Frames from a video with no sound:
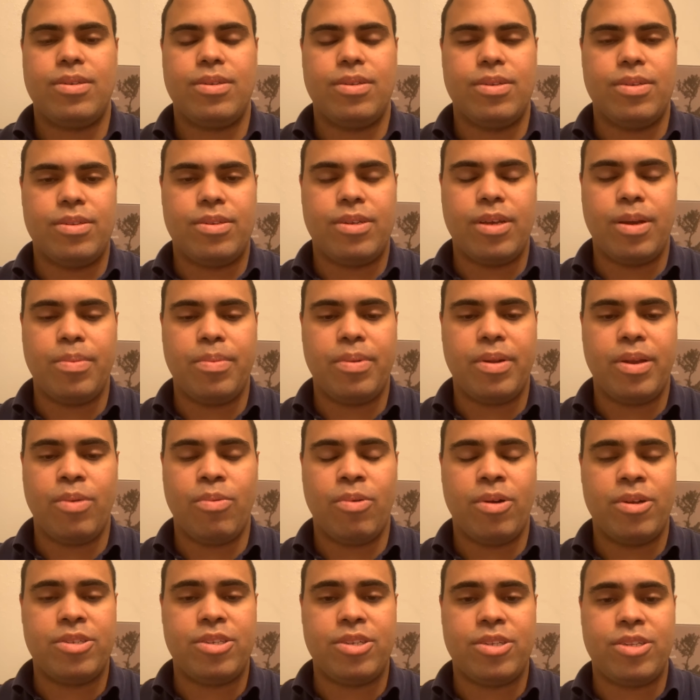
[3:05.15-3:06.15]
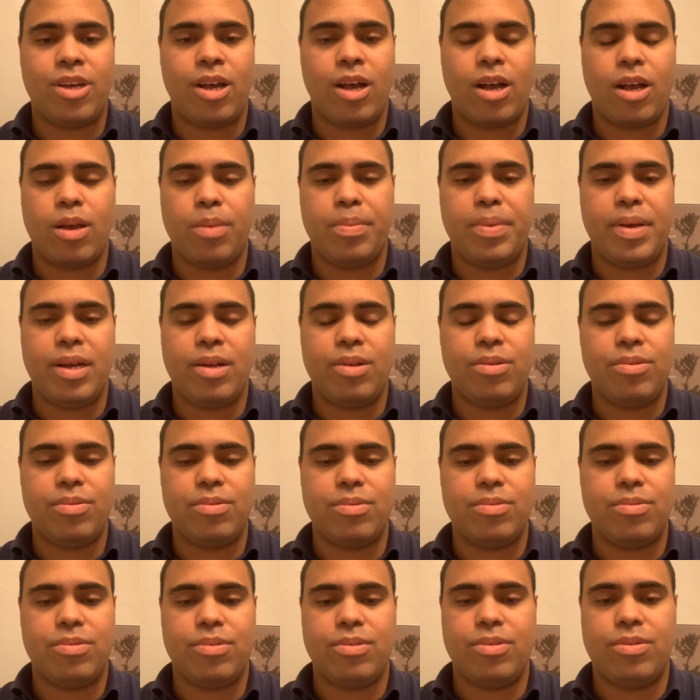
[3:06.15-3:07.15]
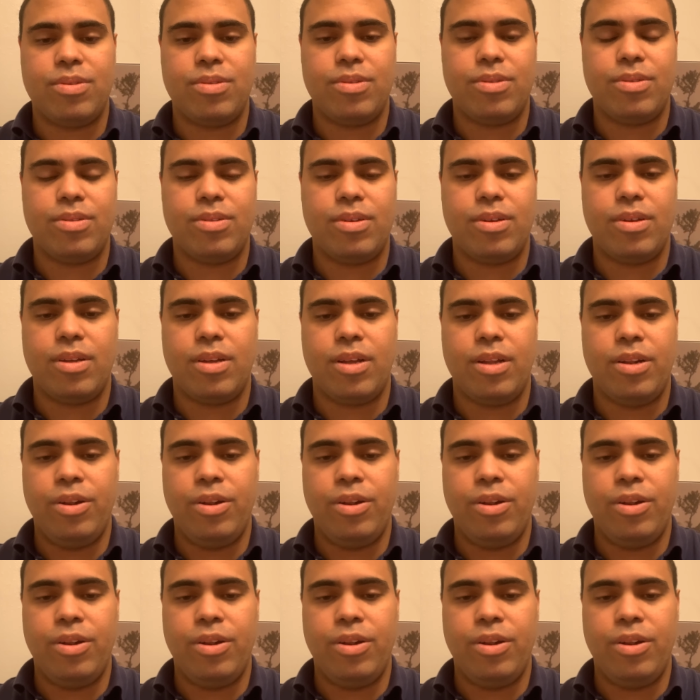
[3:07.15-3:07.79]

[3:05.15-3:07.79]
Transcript: somebody wants to talk about a